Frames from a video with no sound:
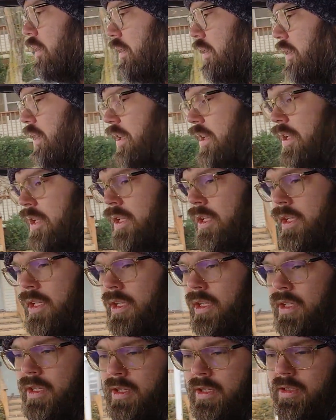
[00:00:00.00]

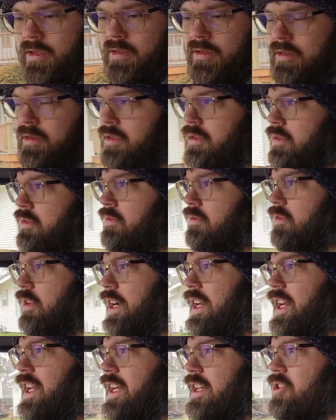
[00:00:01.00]
The
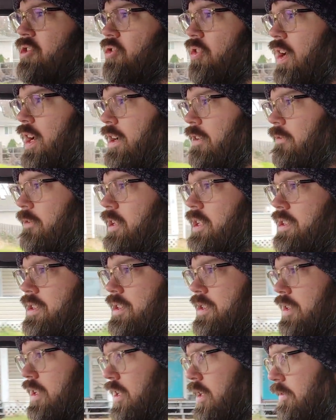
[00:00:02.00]
right-hand
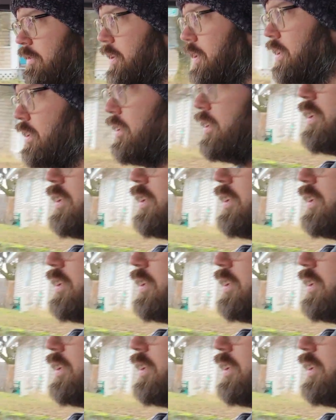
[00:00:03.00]
driveness of it,